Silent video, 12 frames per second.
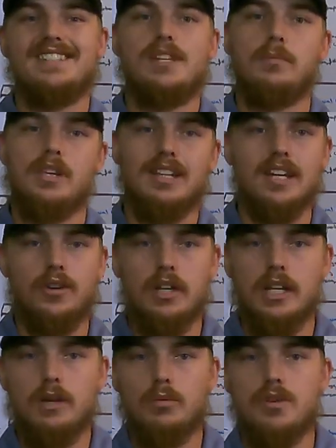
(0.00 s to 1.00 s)

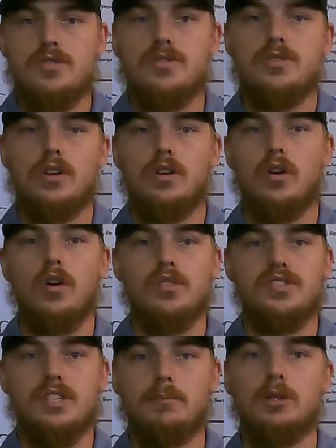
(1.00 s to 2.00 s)
similarity, which
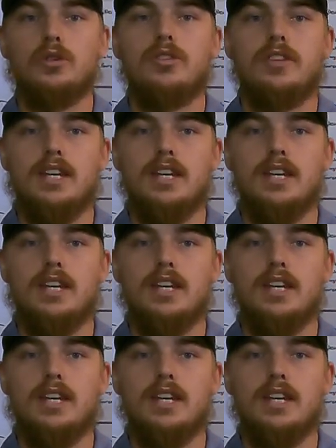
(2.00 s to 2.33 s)
are similar